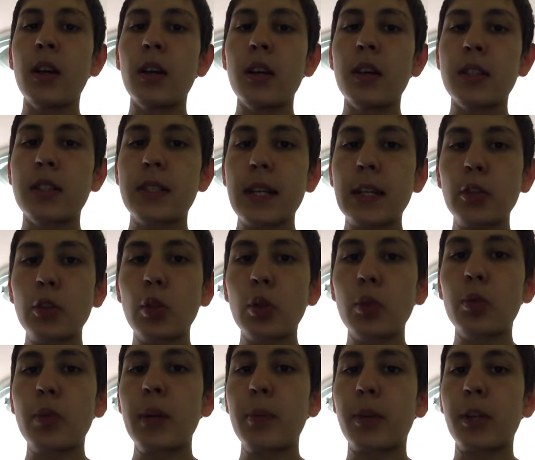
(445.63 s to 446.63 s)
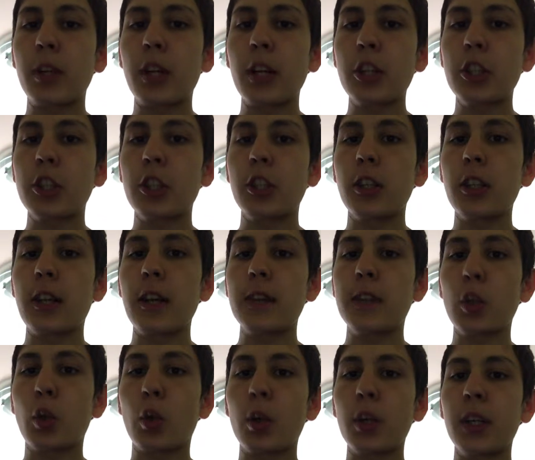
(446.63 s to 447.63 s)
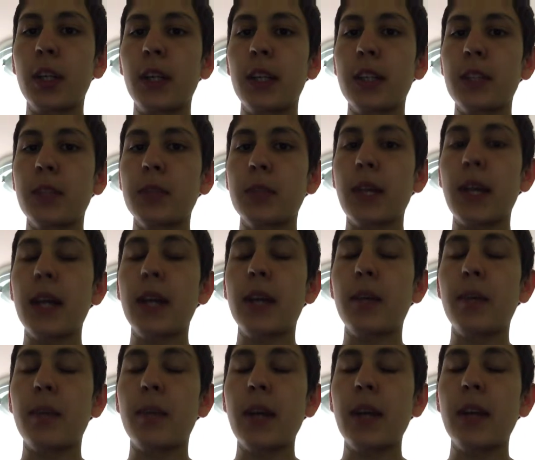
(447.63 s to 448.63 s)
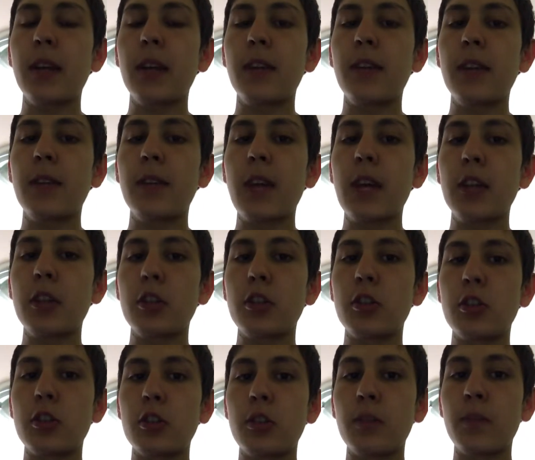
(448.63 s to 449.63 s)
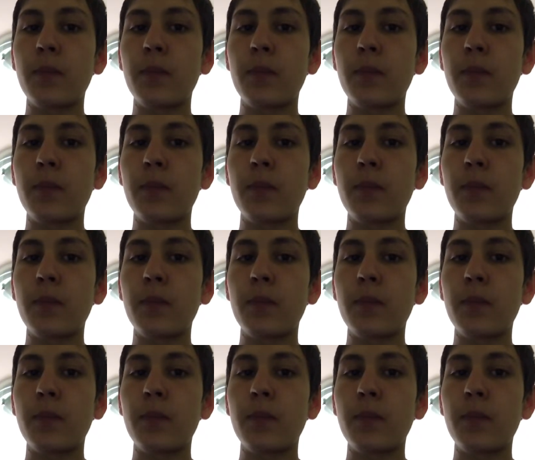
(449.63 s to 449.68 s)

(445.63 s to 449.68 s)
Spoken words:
Sexual reproduction gives organisms a competitive advantage.